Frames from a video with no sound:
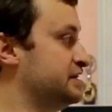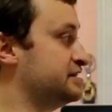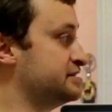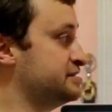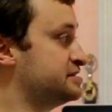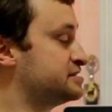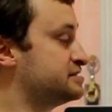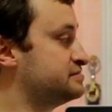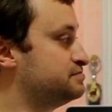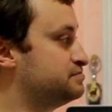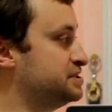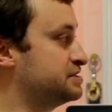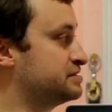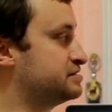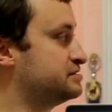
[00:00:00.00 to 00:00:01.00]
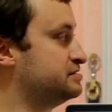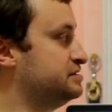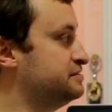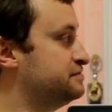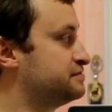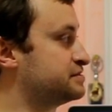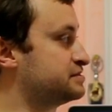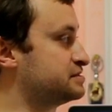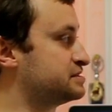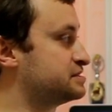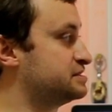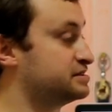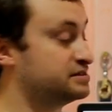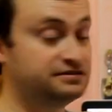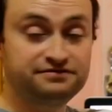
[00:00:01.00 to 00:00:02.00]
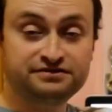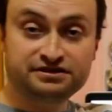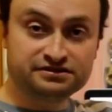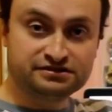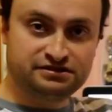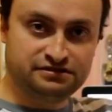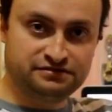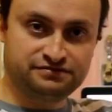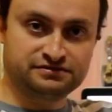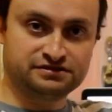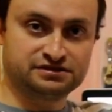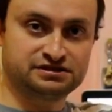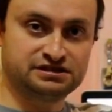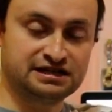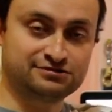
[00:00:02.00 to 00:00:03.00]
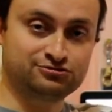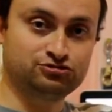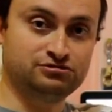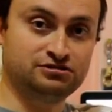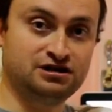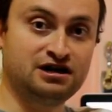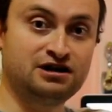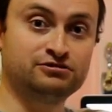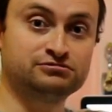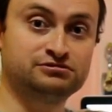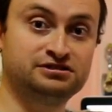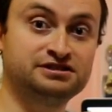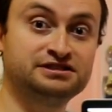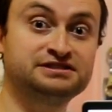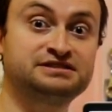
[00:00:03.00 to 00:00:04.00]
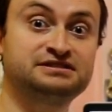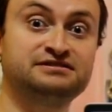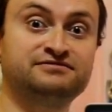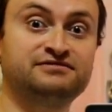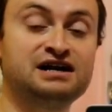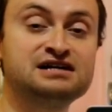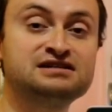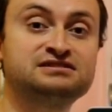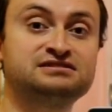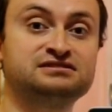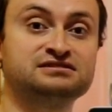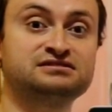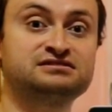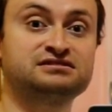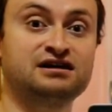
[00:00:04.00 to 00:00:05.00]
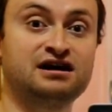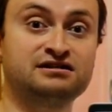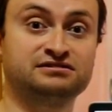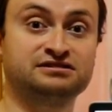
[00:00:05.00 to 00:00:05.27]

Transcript: There is a big difference, significant difference actually, how these devices,